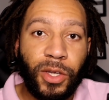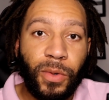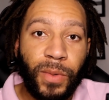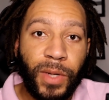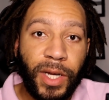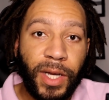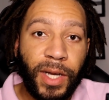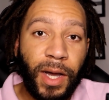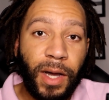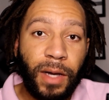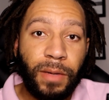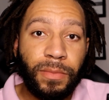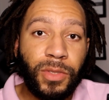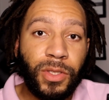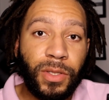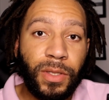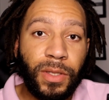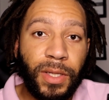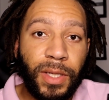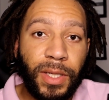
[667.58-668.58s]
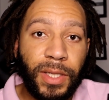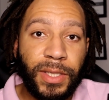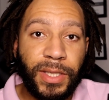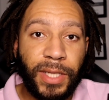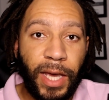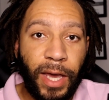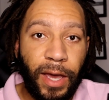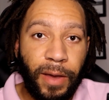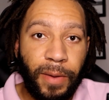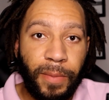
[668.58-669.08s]
when it comes to the
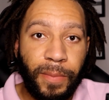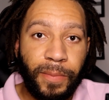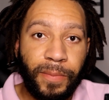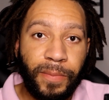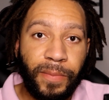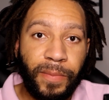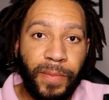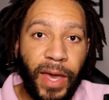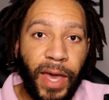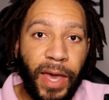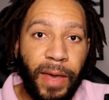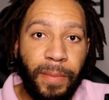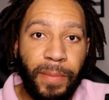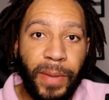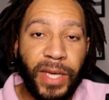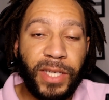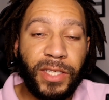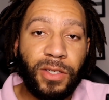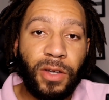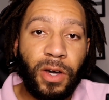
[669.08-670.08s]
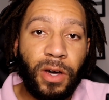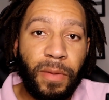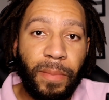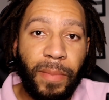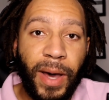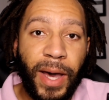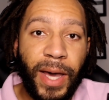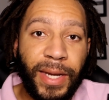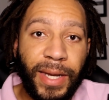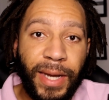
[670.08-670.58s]
exam, and based on
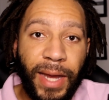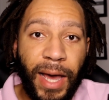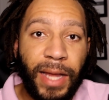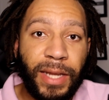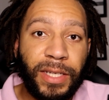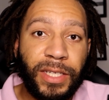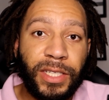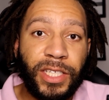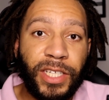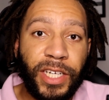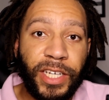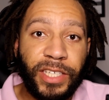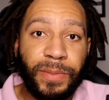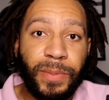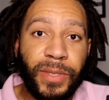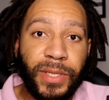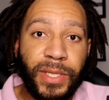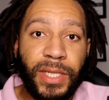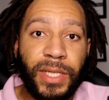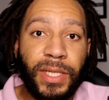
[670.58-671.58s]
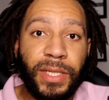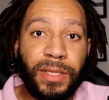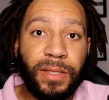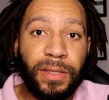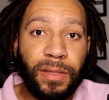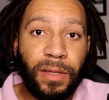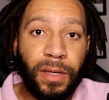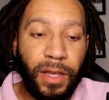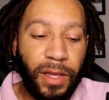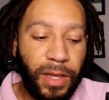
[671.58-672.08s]
my knowledge and expertise,